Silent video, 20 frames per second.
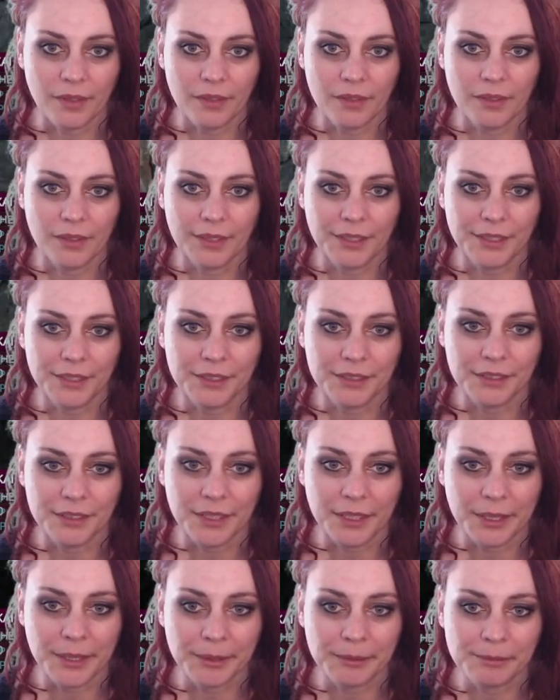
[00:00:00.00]
And
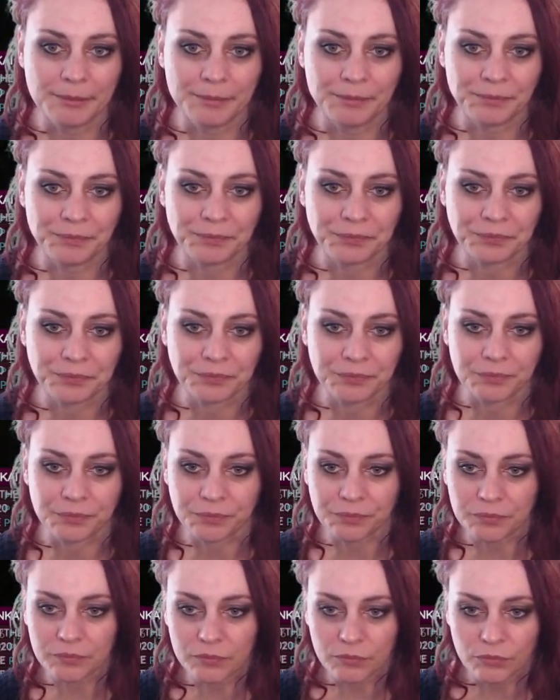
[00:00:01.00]
um,
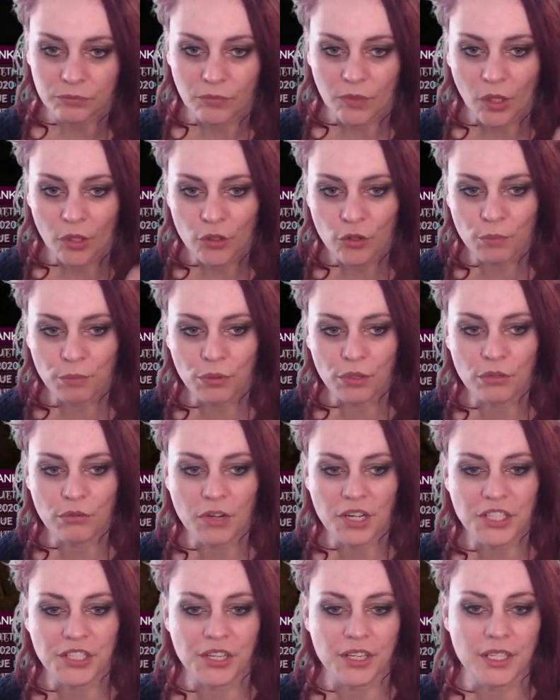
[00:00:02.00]
your
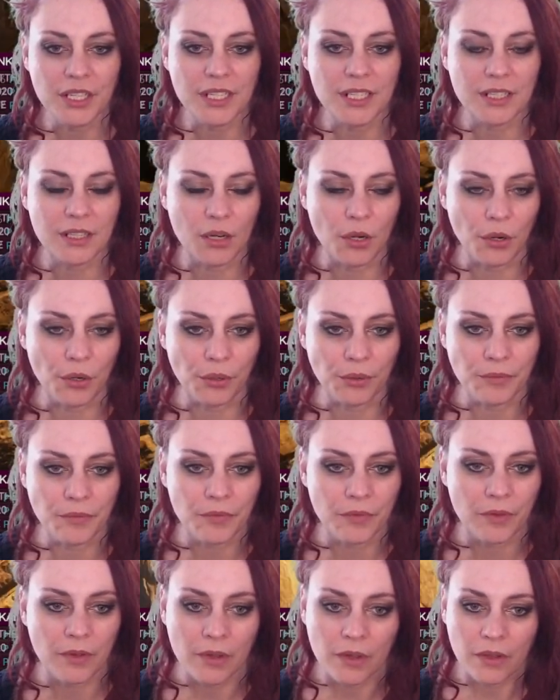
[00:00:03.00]
progression is slow,
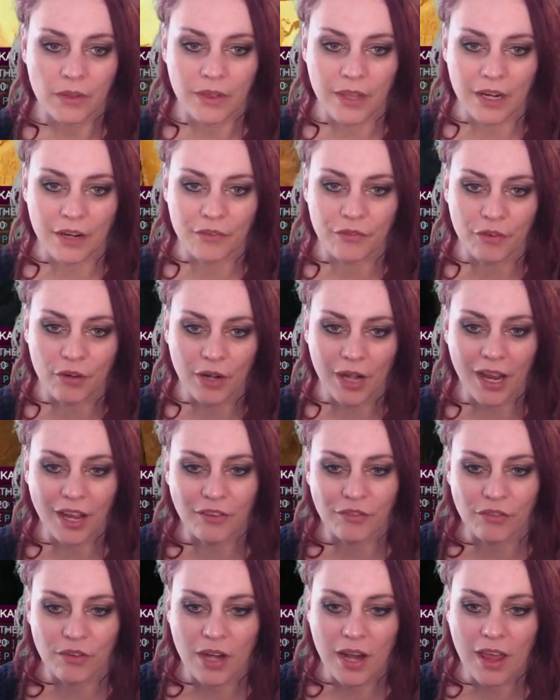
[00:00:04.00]
therefore
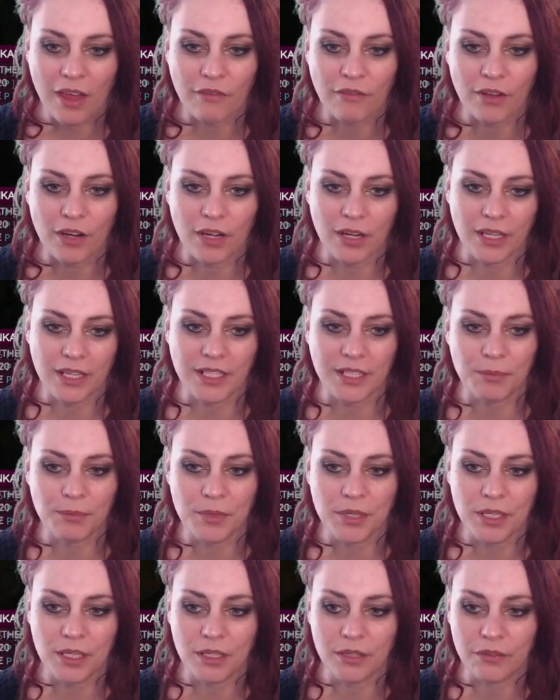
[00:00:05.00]
every level is
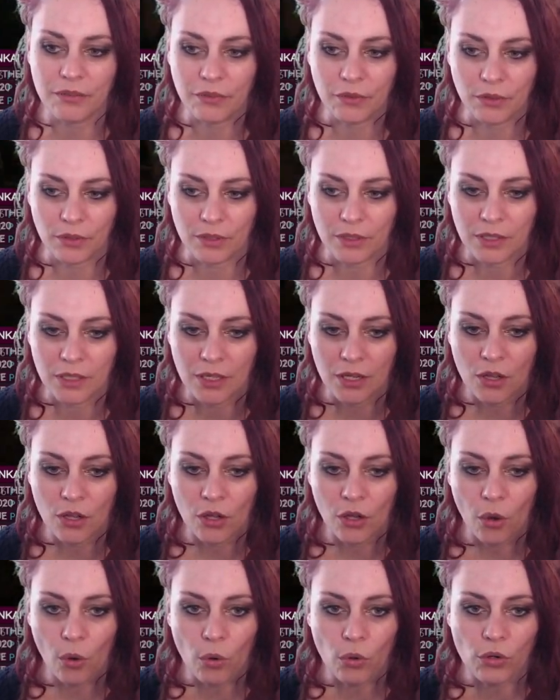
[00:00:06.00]
meaningful.
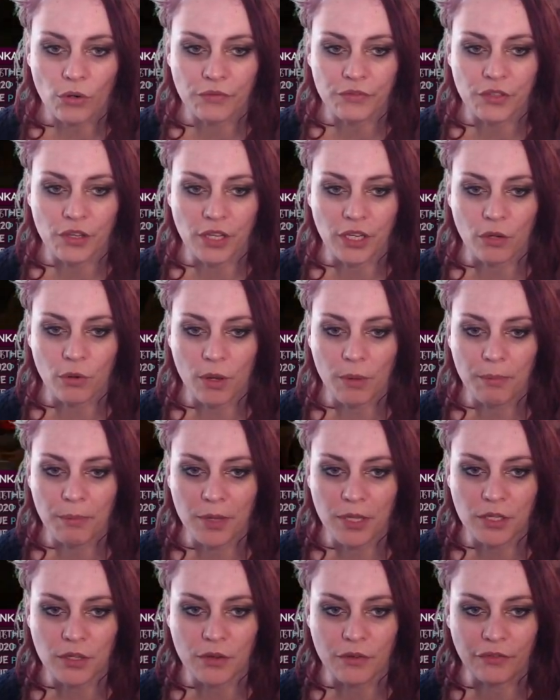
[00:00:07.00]
All of the
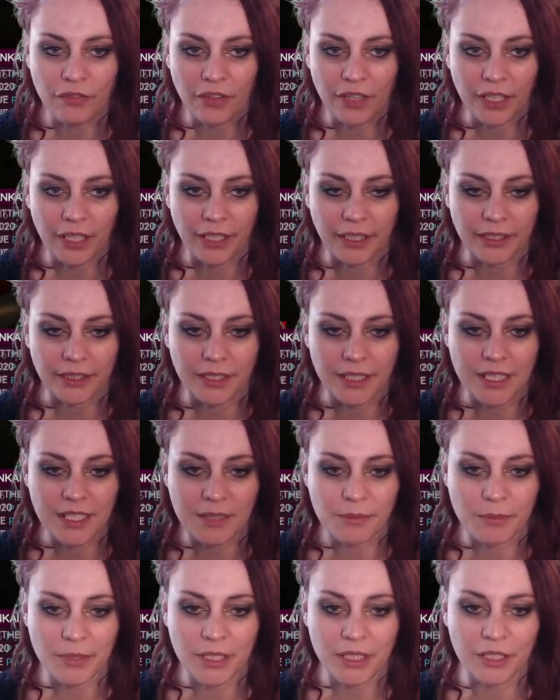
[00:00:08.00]
equipment you find is
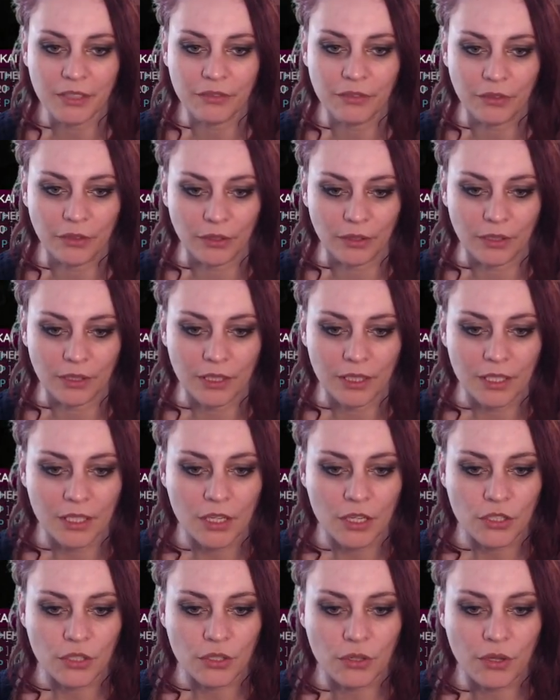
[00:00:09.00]
meaningful,
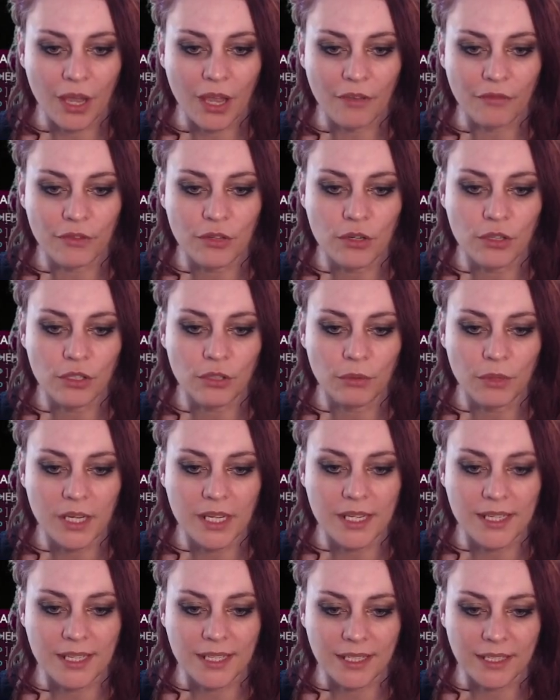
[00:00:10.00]
so you have good
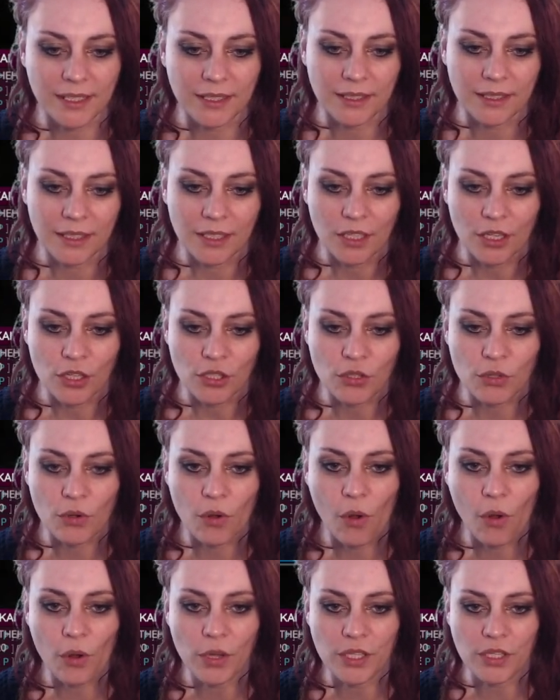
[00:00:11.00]
reason to
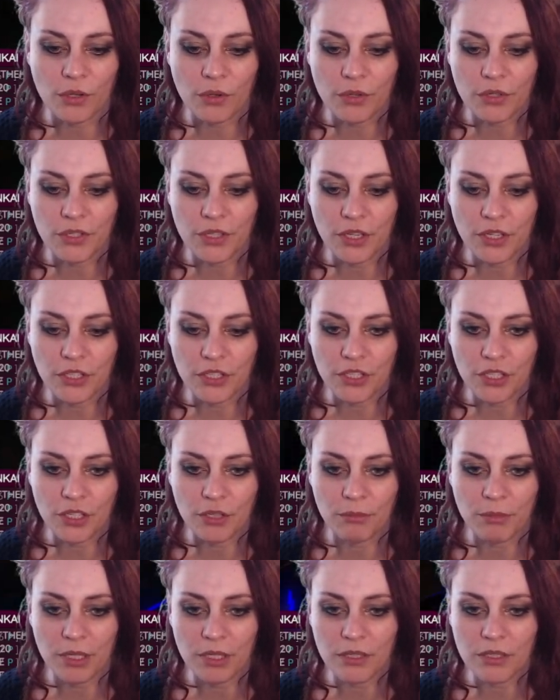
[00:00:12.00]
go into those dungeons
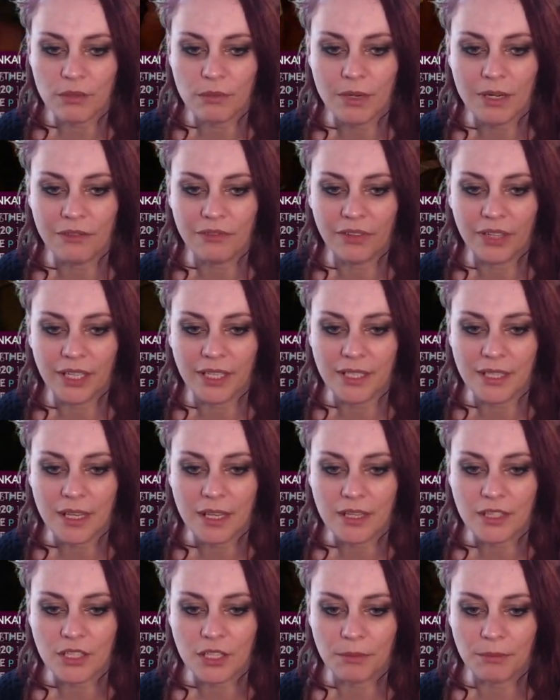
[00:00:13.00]
because you will find
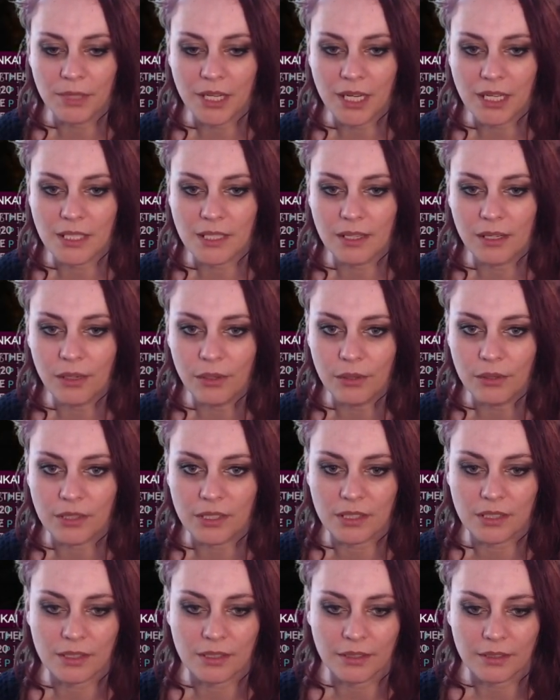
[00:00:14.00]
some nice
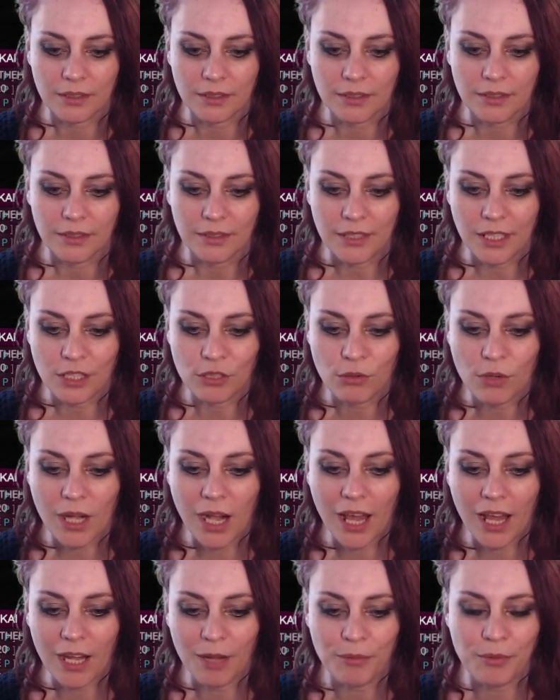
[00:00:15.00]
loot that will
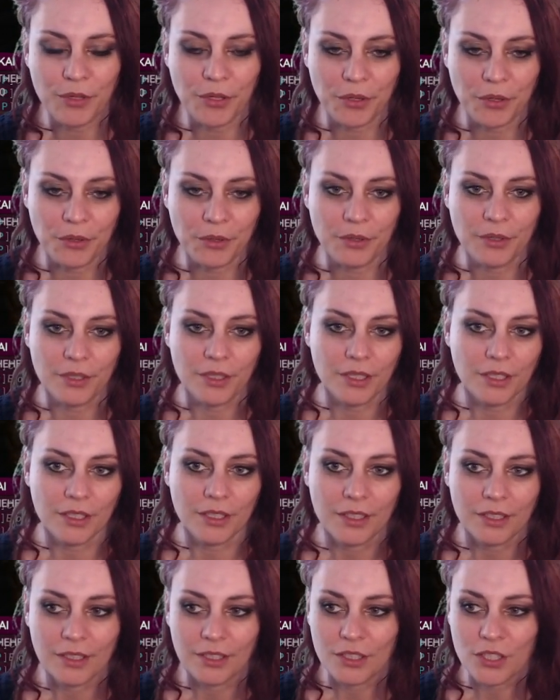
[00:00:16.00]
help you
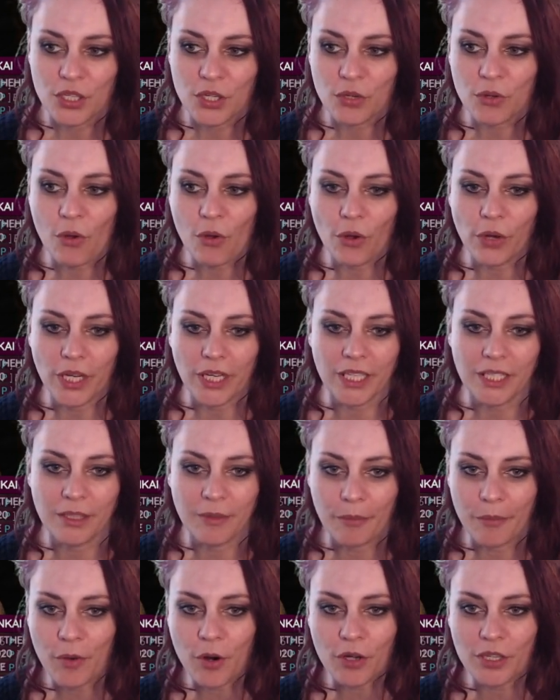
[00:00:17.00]
to go in
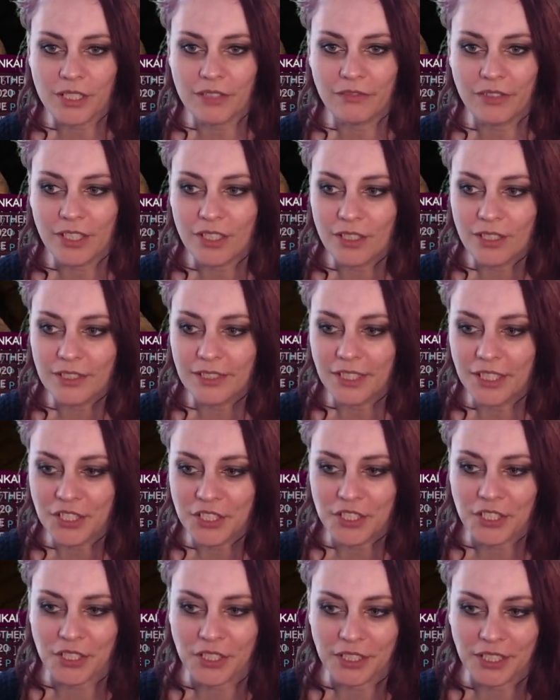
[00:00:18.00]
more difficult
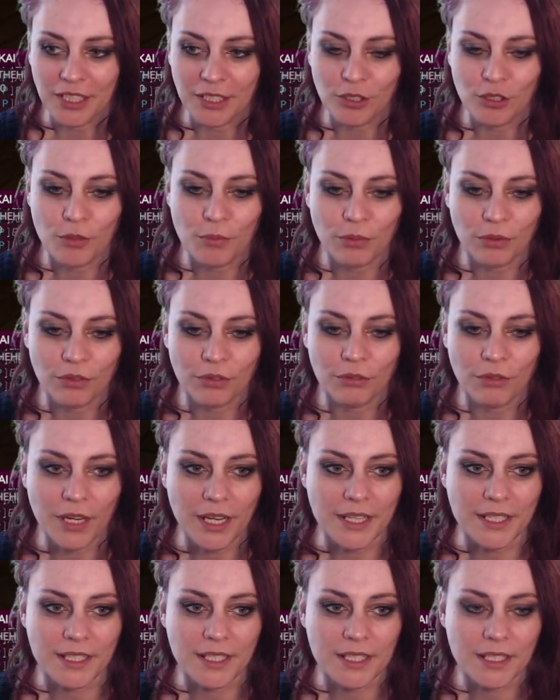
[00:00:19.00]
dungeon and to
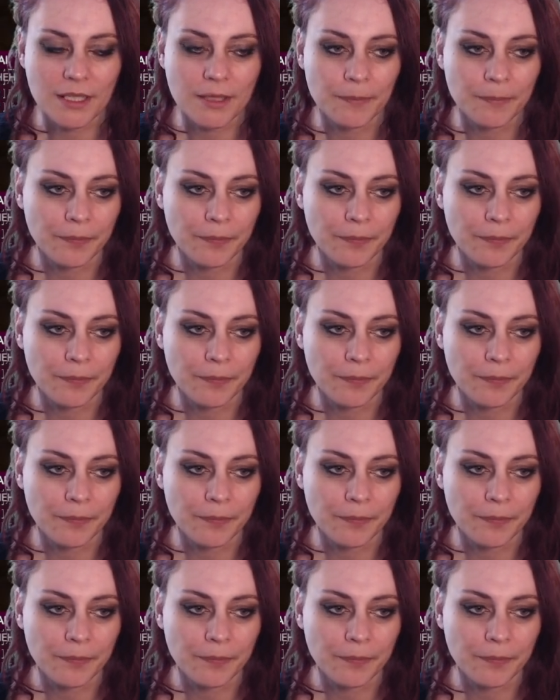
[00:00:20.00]
progress.